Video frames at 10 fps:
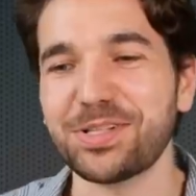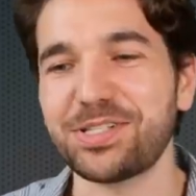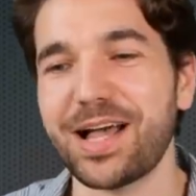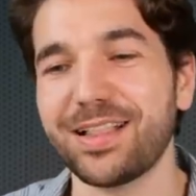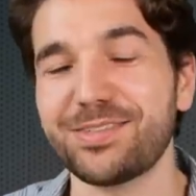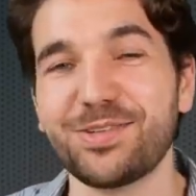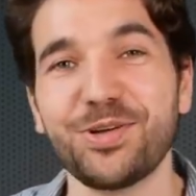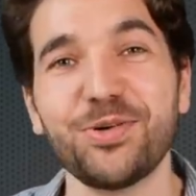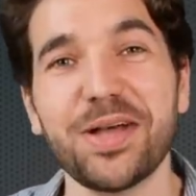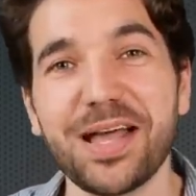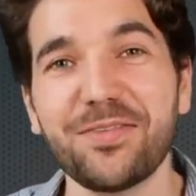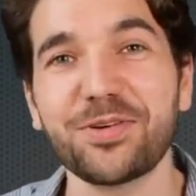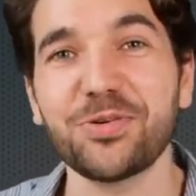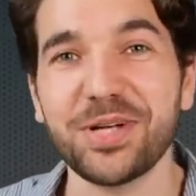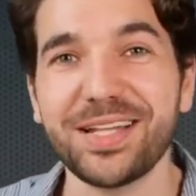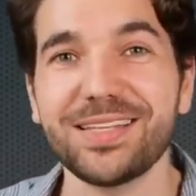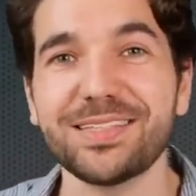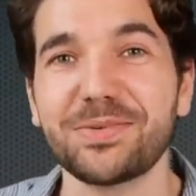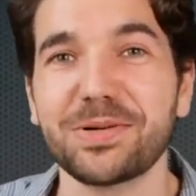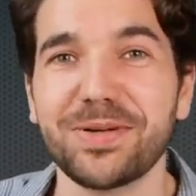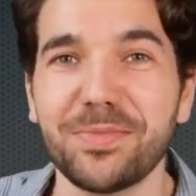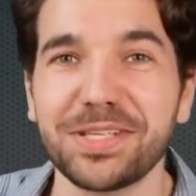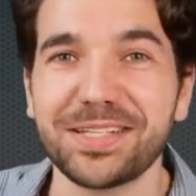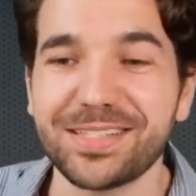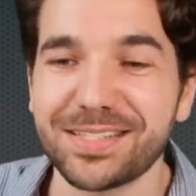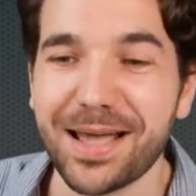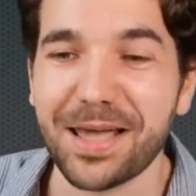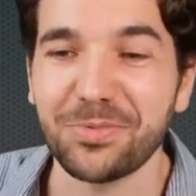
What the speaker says: challenge to whoever wins the Republican side,